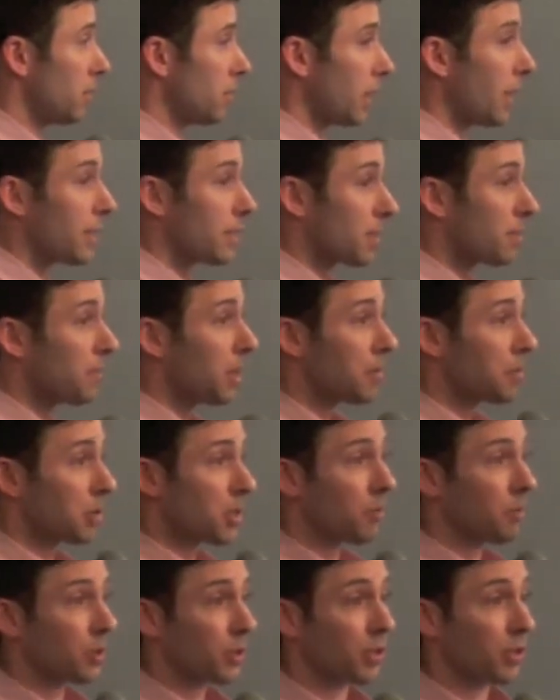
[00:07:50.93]
Guys, sometimes
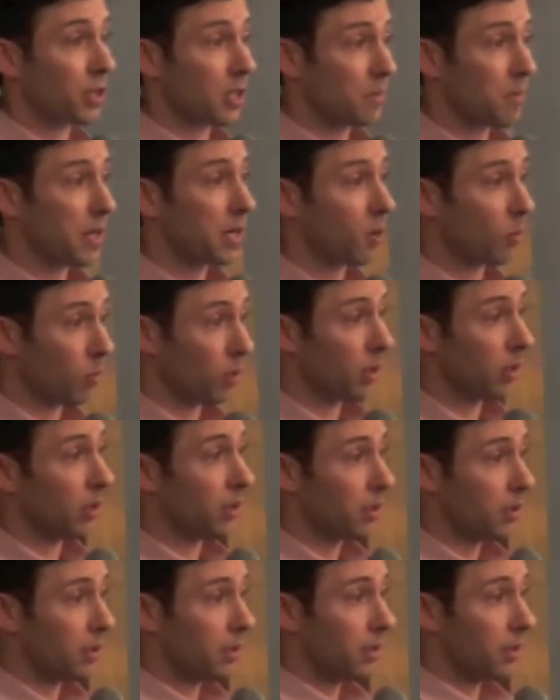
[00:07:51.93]
someone's going to speak a
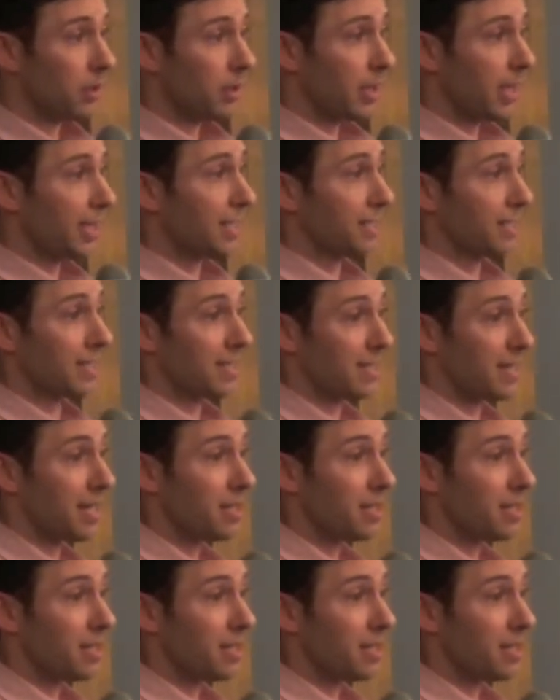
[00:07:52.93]
word and he's going to